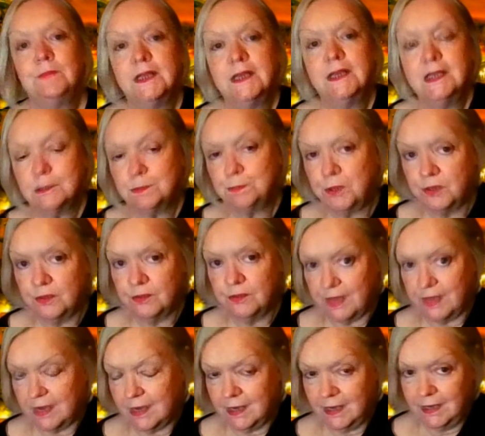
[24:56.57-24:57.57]
please
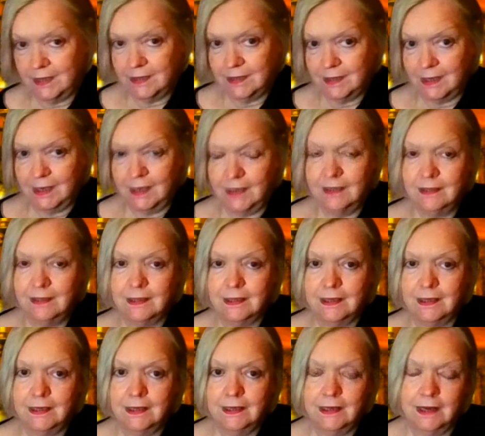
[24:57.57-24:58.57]
put that in in
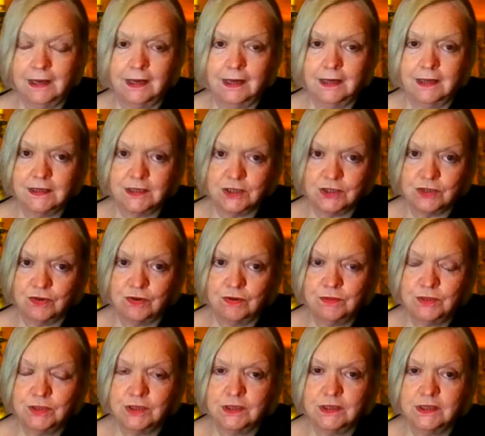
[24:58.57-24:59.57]
the uh,
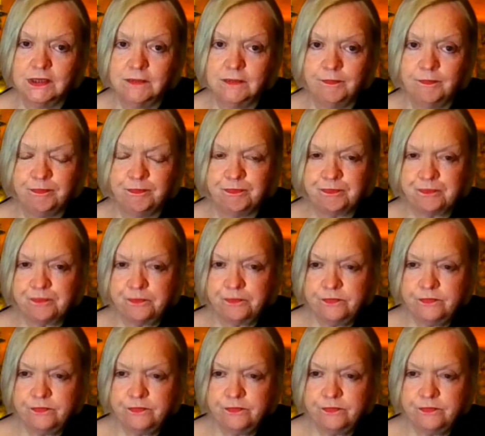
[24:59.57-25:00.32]
description